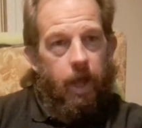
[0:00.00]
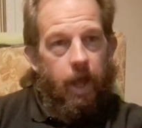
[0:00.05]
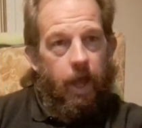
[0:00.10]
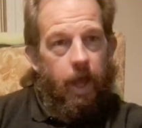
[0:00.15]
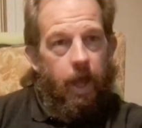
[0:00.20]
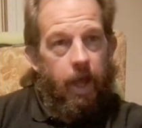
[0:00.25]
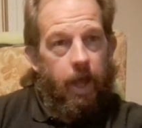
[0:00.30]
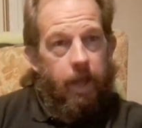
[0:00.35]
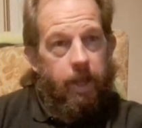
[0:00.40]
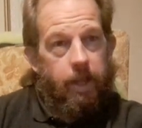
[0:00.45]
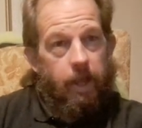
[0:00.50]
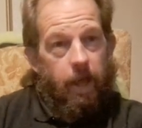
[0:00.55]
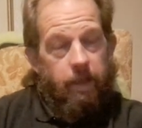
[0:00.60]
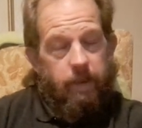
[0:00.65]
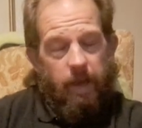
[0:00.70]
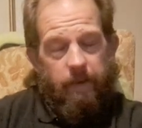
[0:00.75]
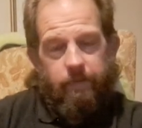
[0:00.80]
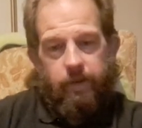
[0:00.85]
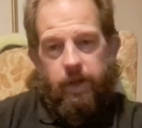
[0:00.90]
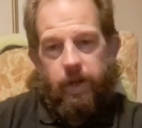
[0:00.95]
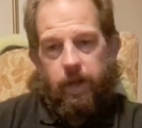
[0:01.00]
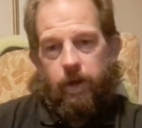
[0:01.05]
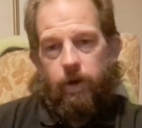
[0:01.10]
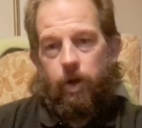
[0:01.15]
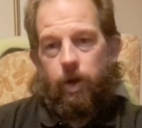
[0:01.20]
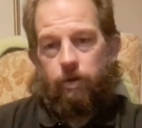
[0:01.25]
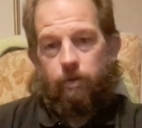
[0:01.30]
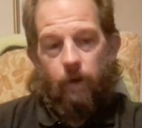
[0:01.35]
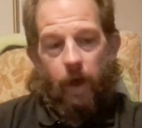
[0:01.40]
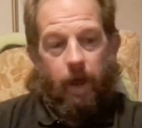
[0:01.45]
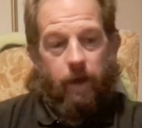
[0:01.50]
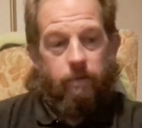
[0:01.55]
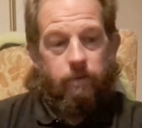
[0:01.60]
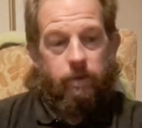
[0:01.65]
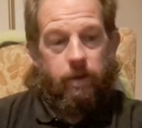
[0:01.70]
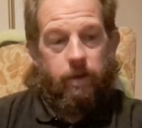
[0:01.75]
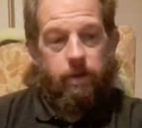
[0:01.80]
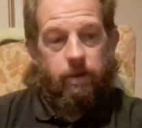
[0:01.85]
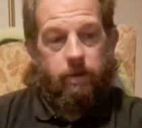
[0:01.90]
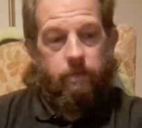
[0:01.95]
and I was having a little look around
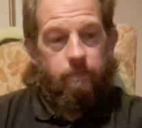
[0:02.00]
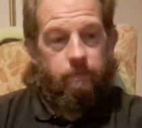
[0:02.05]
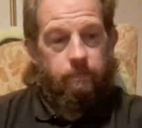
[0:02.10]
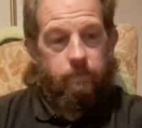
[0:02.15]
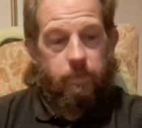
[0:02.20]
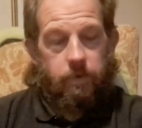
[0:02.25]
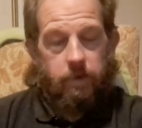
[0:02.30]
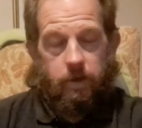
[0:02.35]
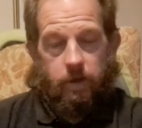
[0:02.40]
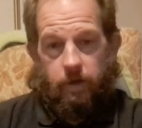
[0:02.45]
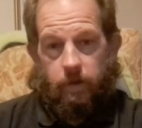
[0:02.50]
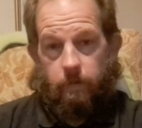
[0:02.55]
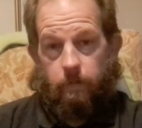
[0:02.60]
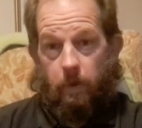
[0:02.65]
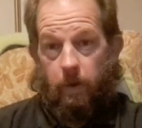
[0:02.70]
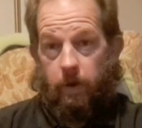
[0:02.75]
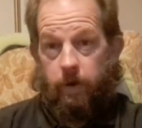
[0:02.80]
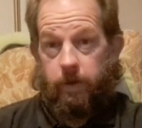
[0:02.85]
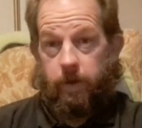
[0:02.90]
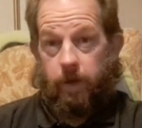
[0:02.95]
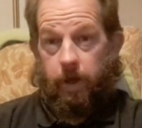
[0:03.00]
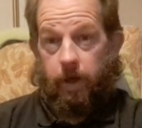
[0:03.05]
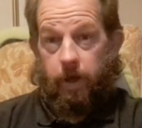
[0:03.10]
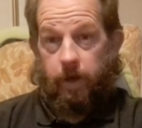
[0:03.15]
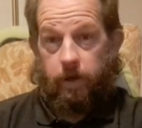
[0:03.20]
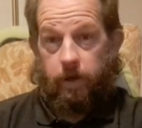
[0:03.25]
and spotted a